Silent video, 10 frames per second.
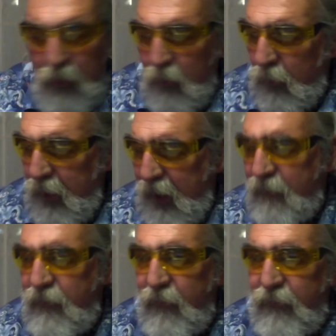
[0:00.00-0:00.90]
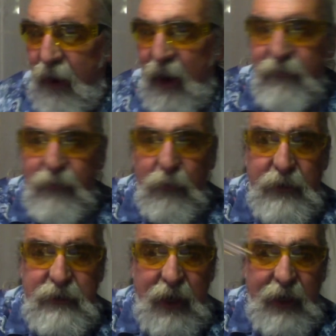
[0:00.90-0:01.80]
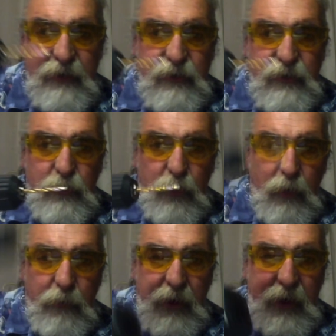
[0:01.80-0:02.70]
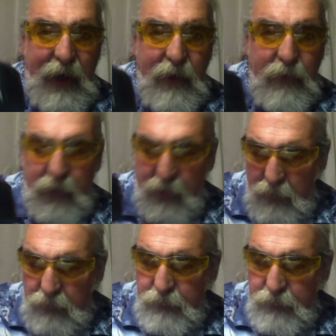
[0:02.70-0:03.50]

We have the 5 30-seconds drill bit and drill.